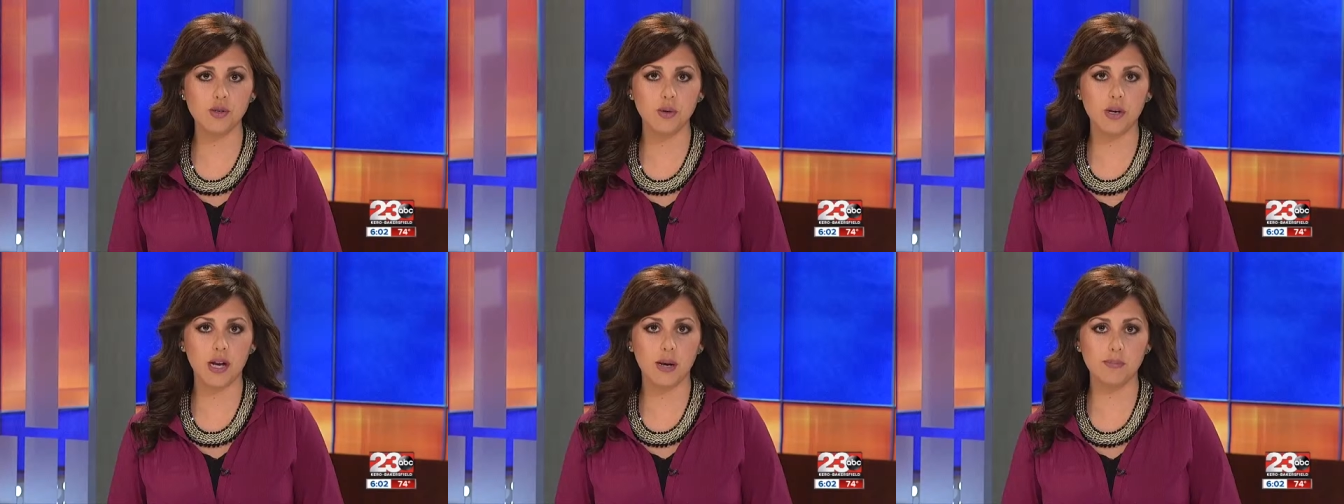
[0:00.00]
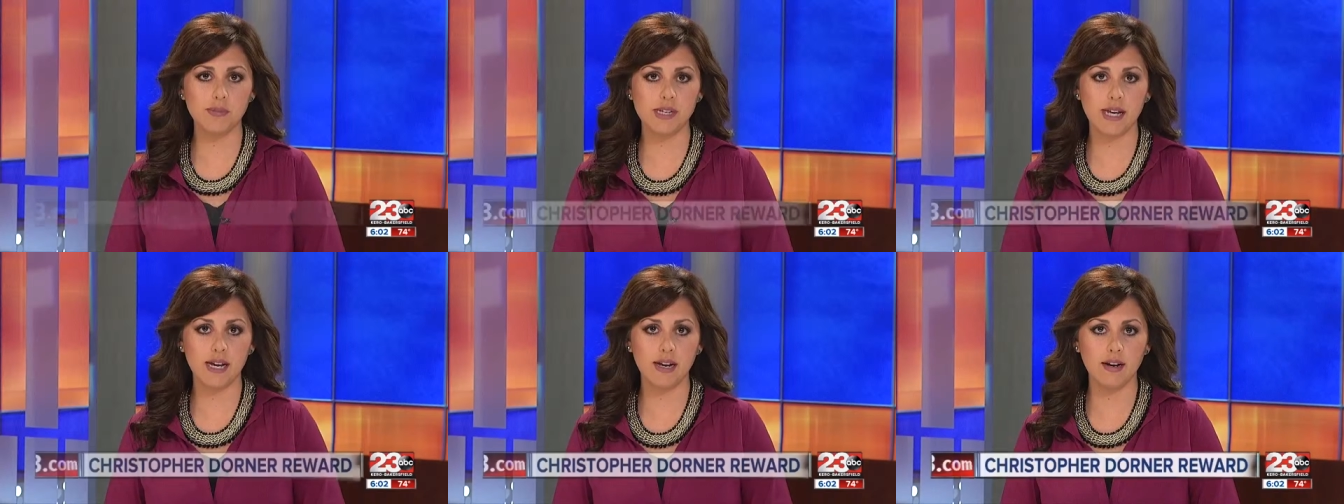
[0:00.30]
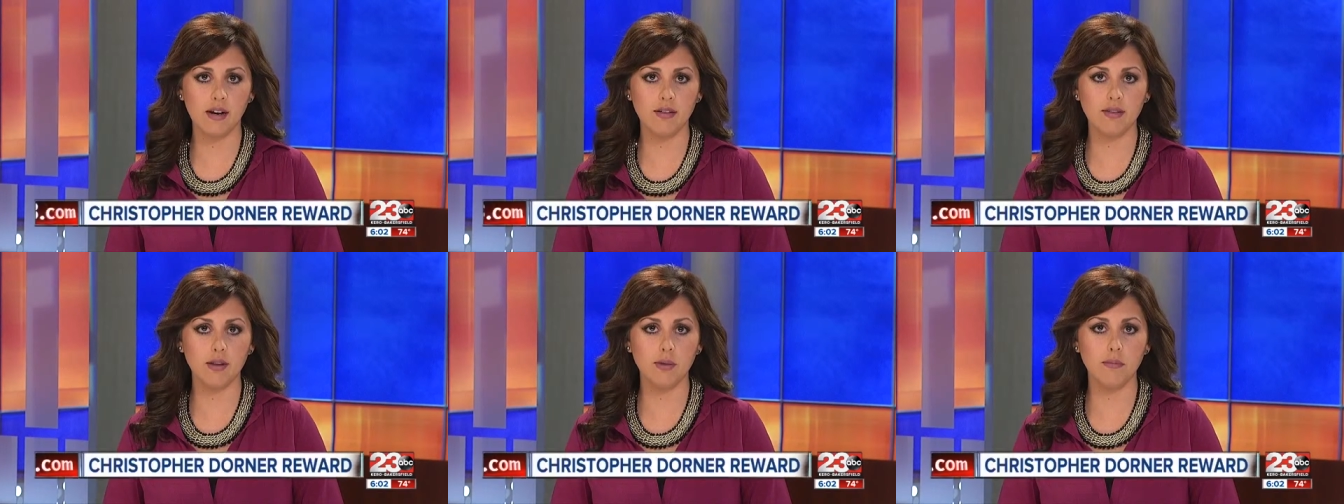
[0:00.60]
To an update
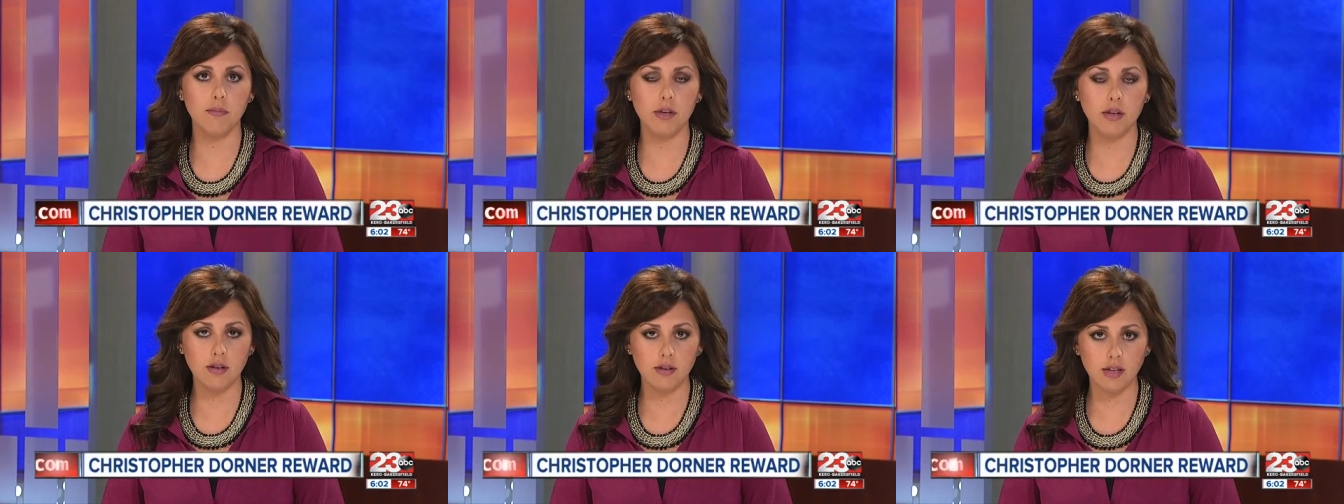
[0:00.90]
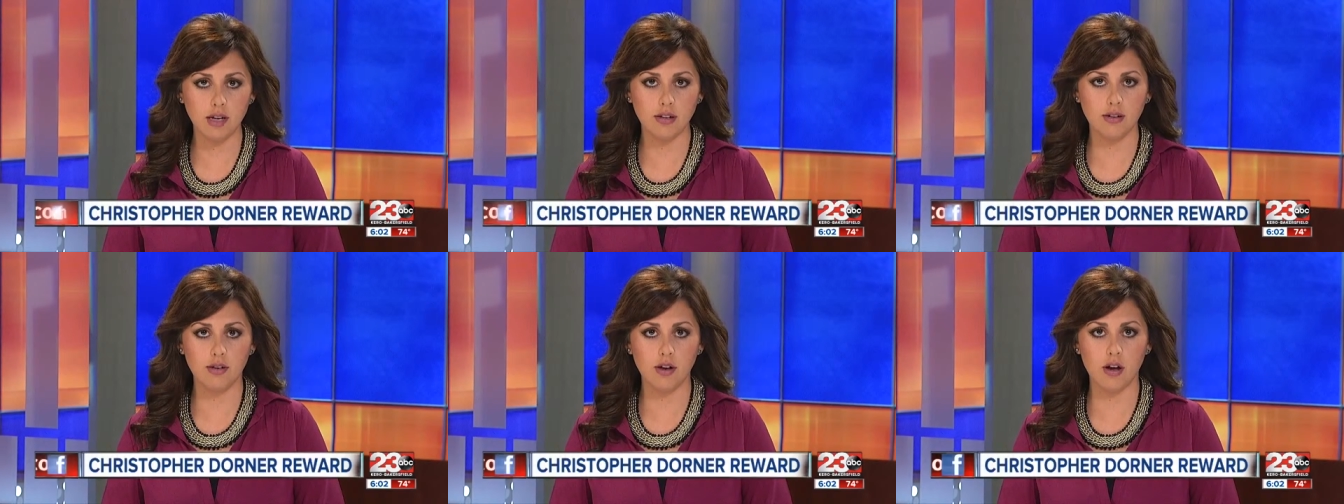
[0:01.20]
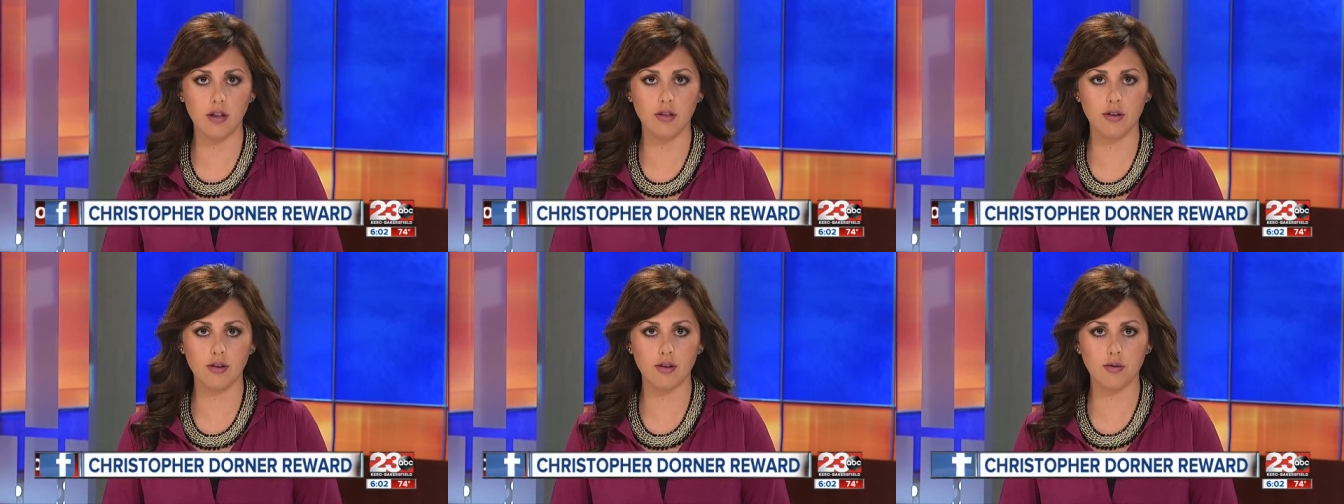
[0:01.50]
on the million
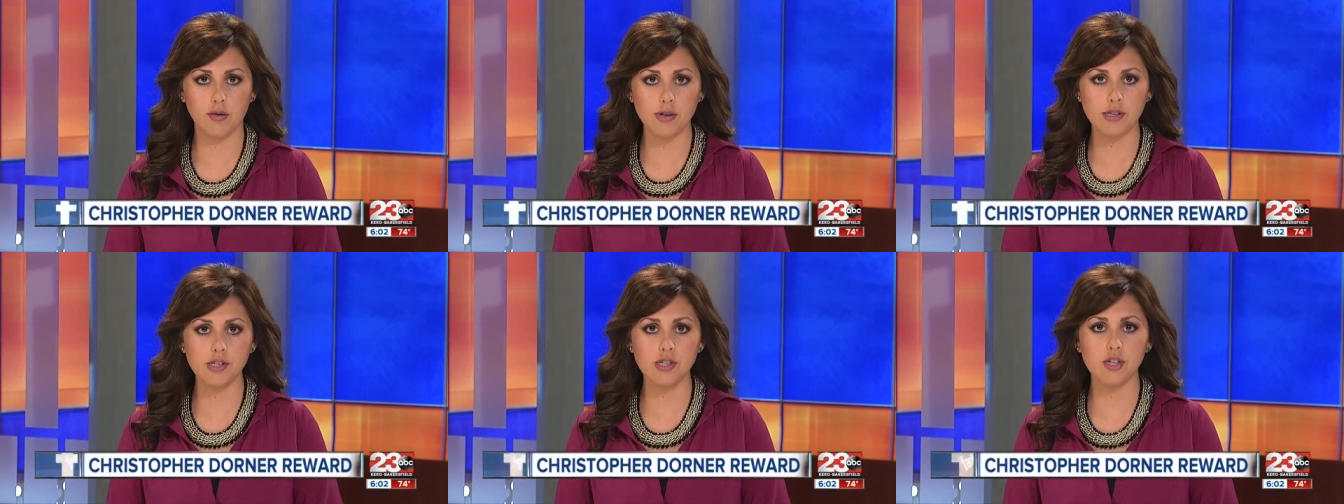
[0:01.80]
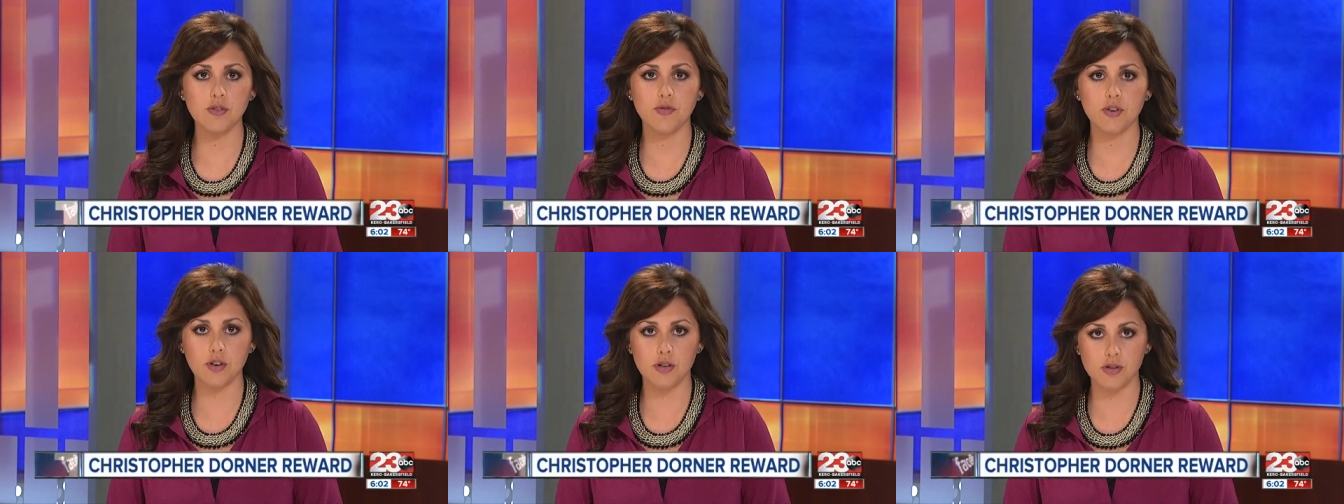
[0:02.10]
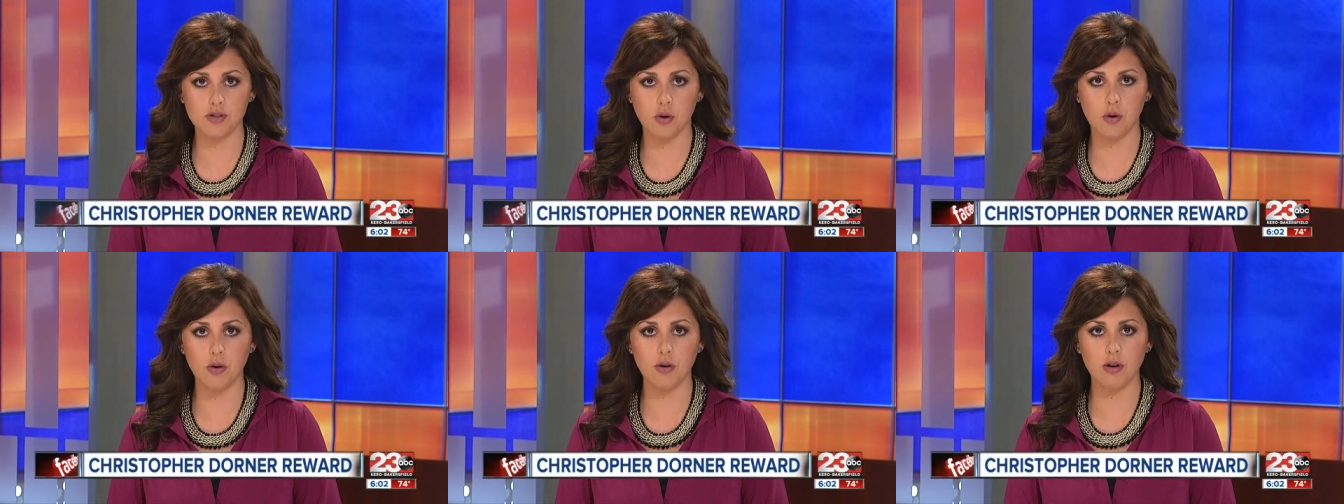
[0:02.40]
dollar Christopher
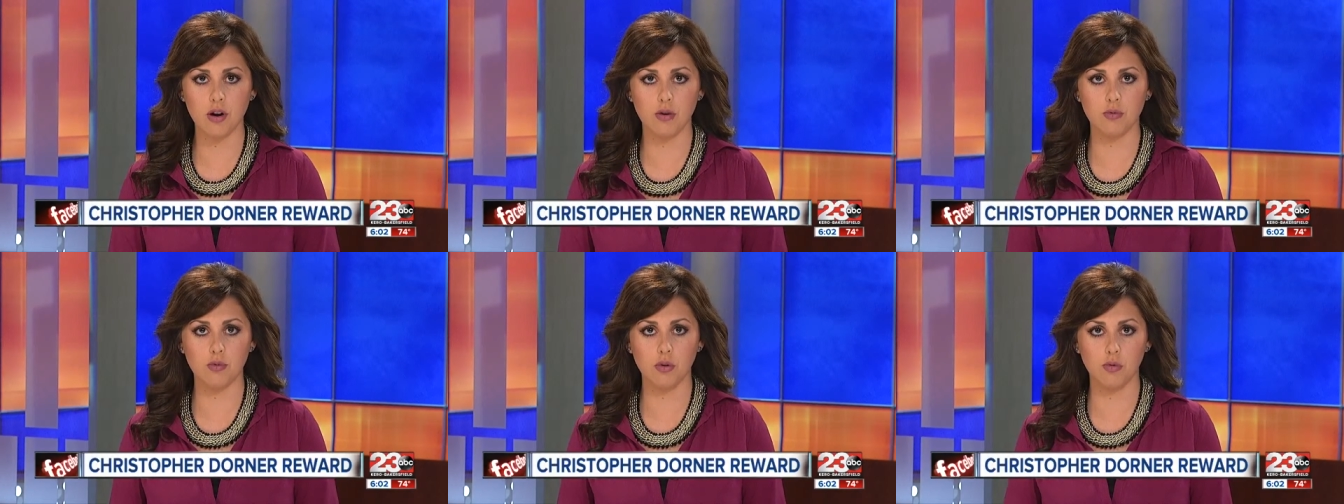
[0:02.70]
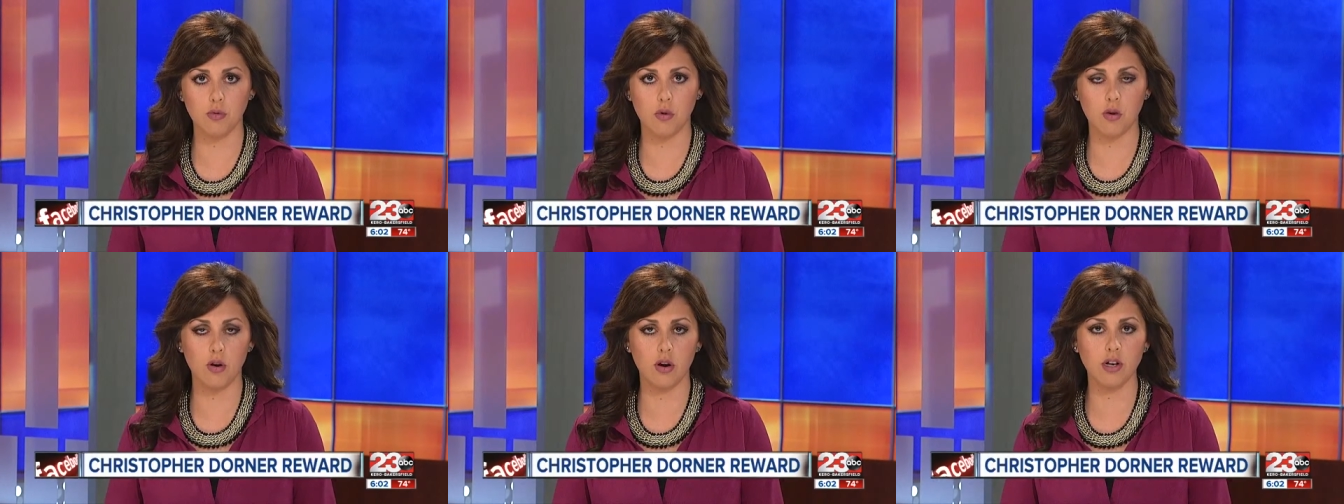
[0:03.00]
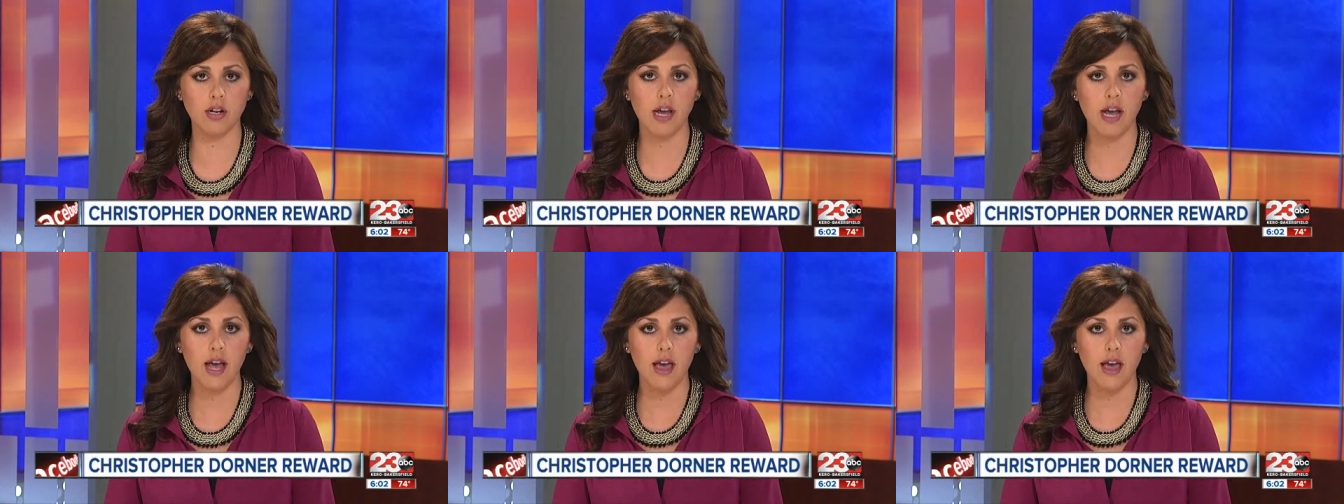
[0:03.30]
Dorner reward,